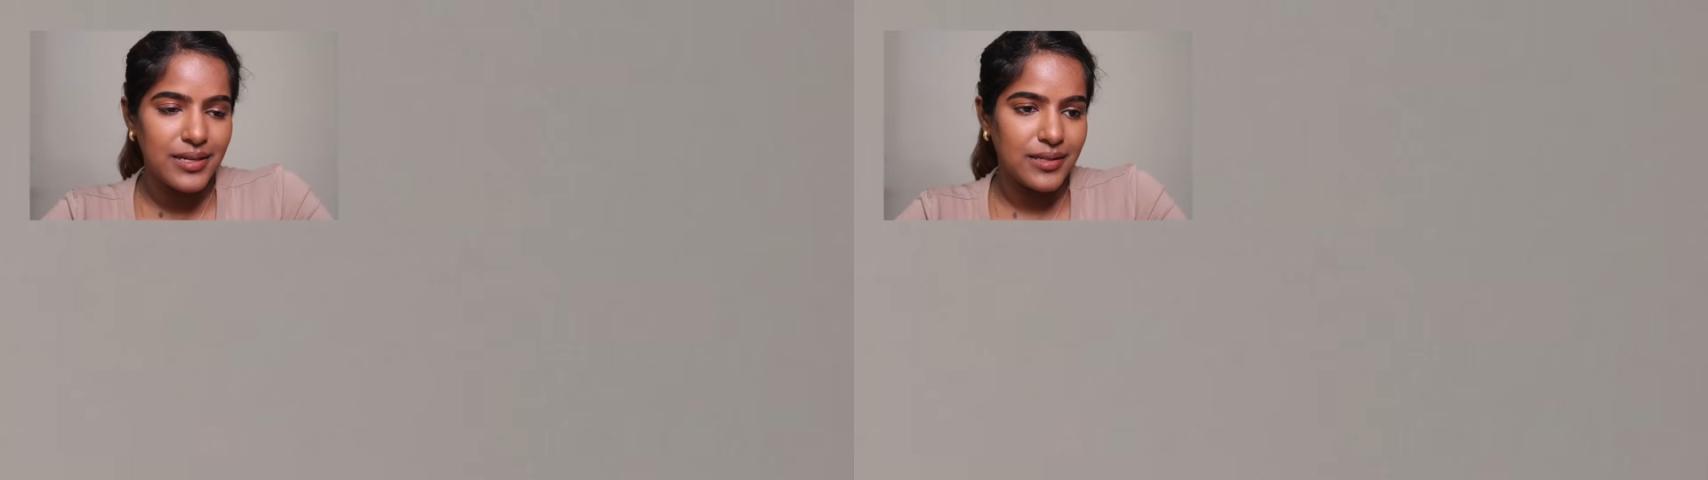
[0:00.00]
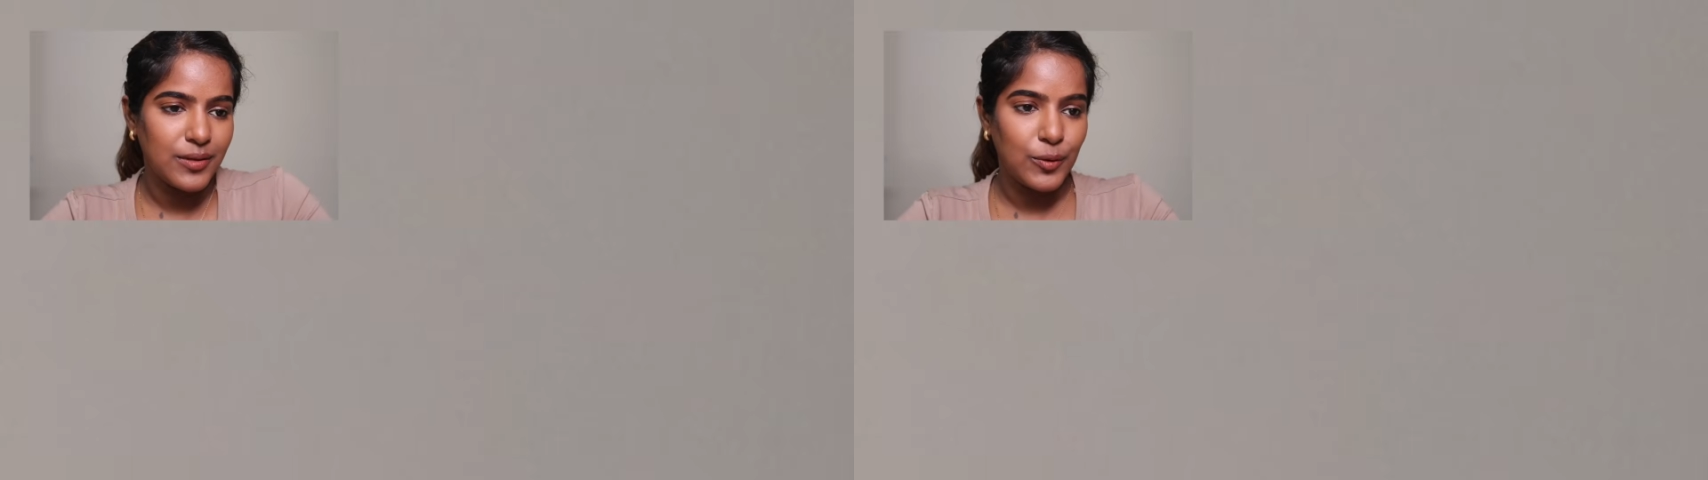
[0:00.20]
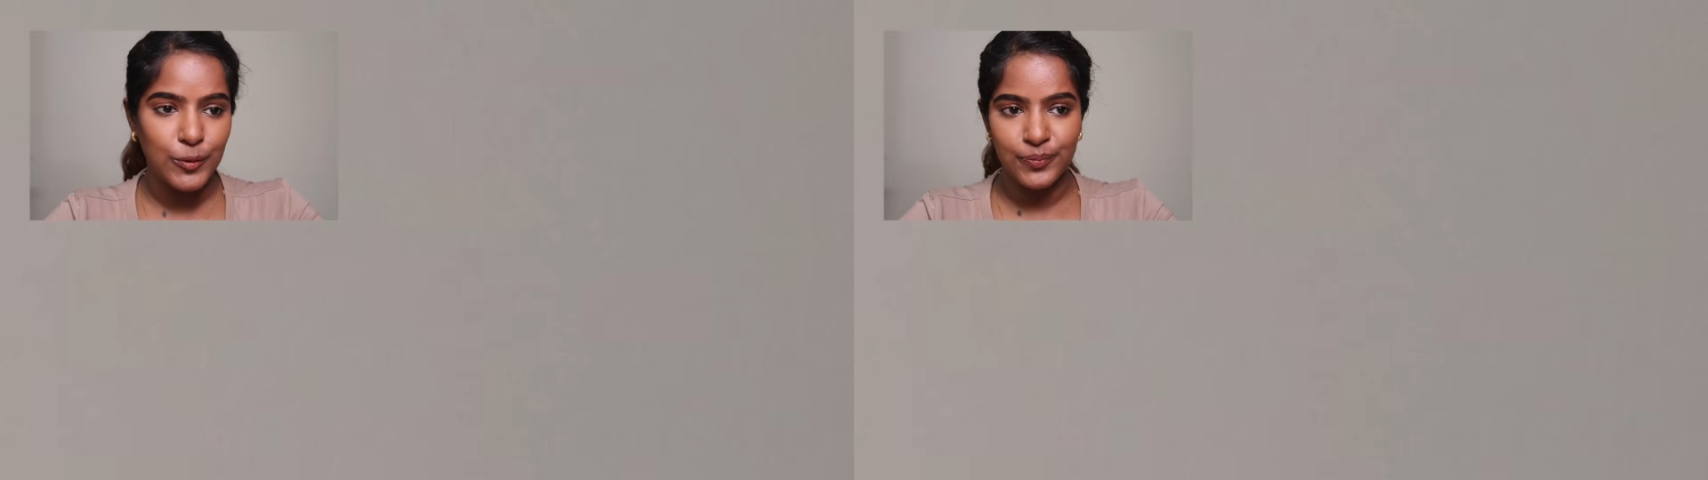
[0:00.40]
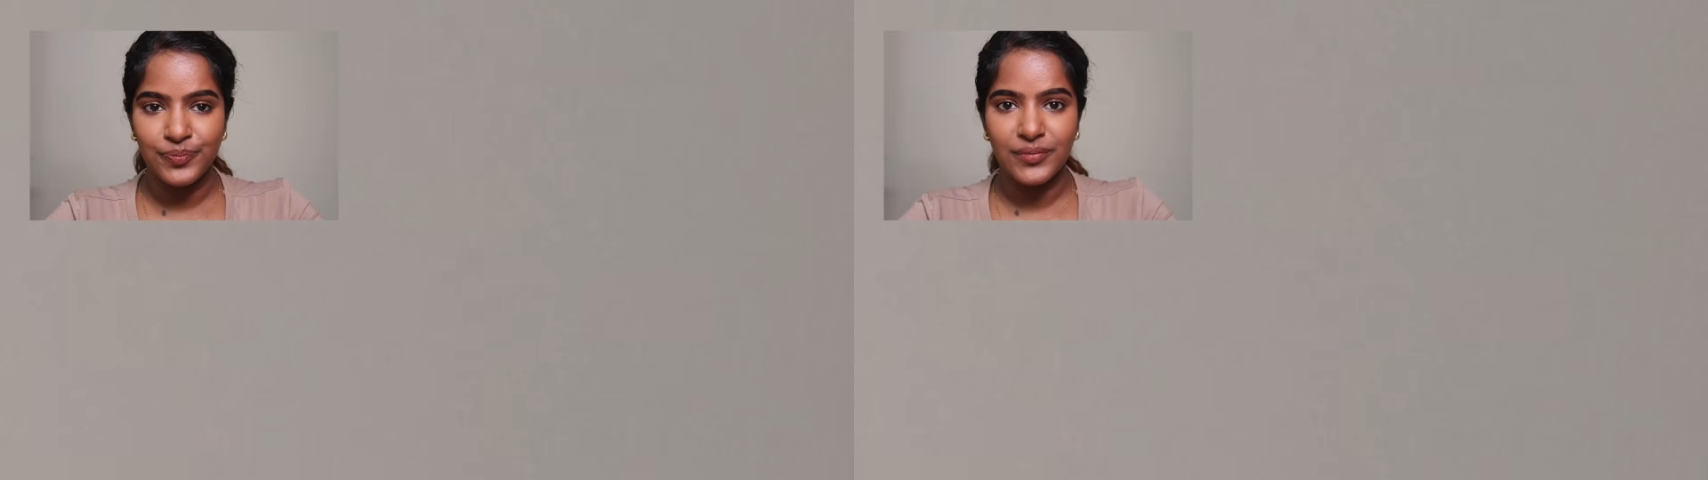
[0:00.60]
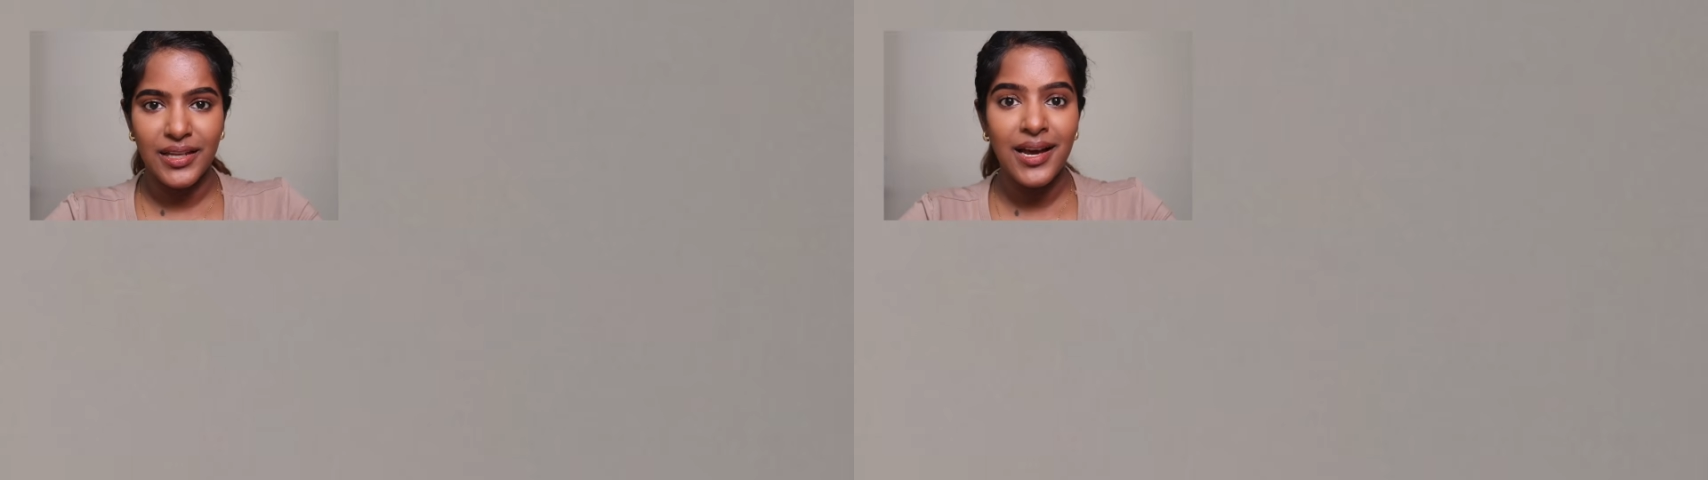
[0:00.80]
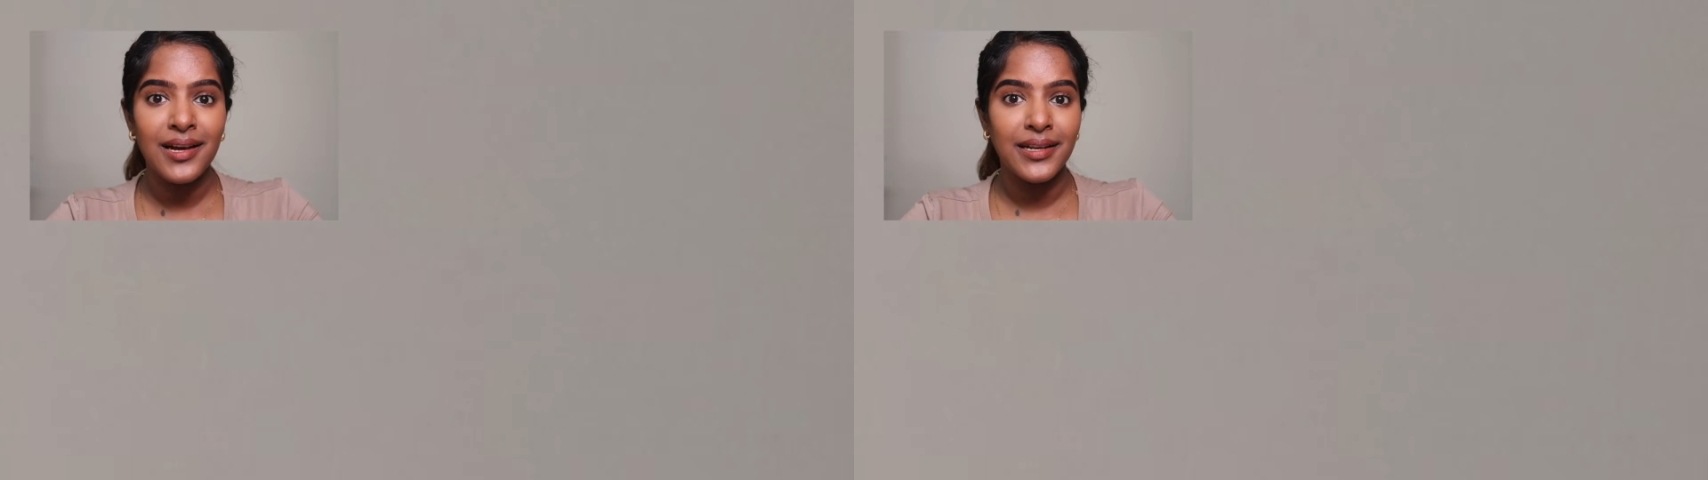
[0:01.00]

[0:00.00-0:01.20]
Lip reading: So yeah,